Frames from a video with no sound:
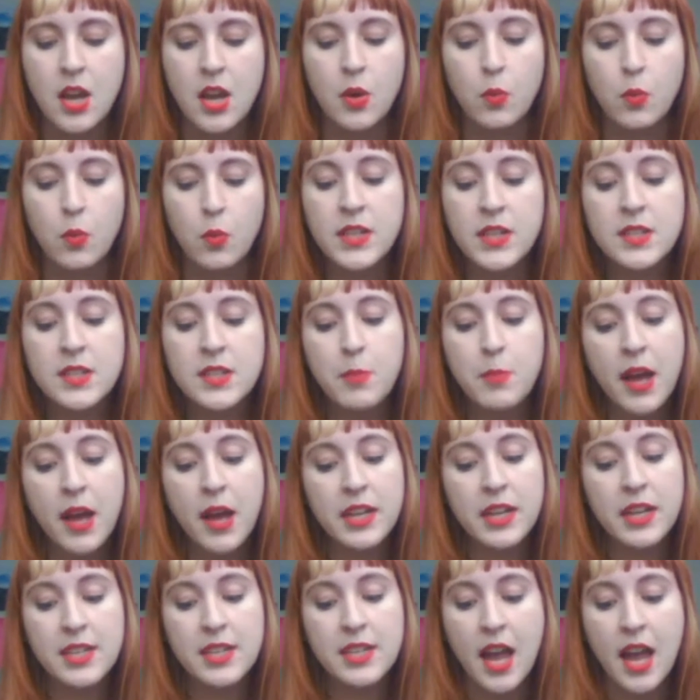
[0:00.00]
Once upon
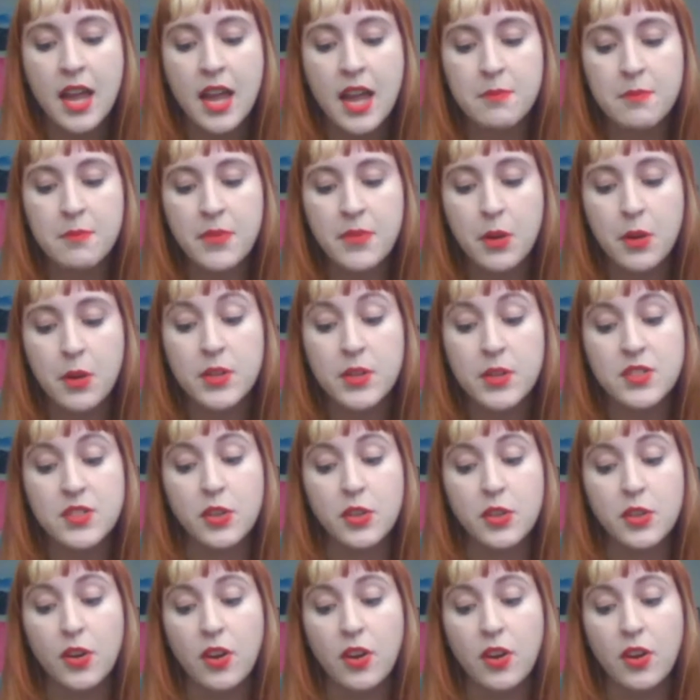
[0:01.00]
a time, there was a
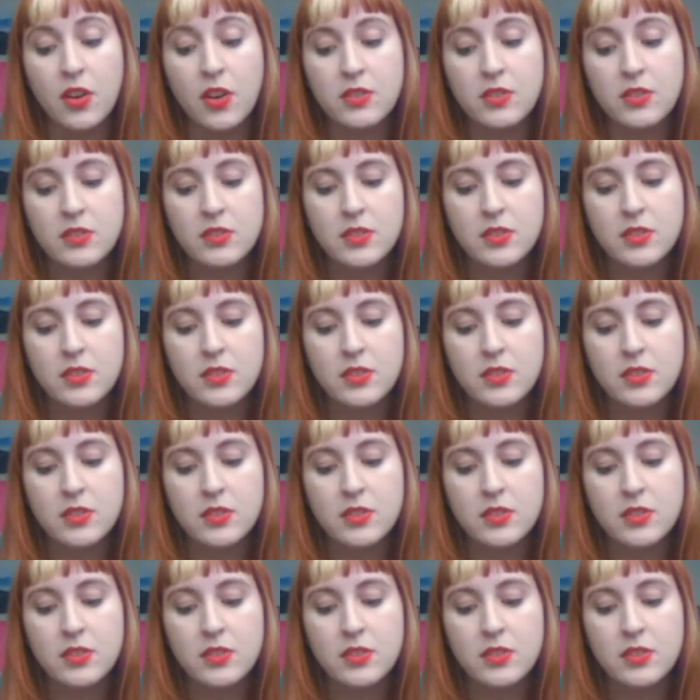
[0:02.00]
girl,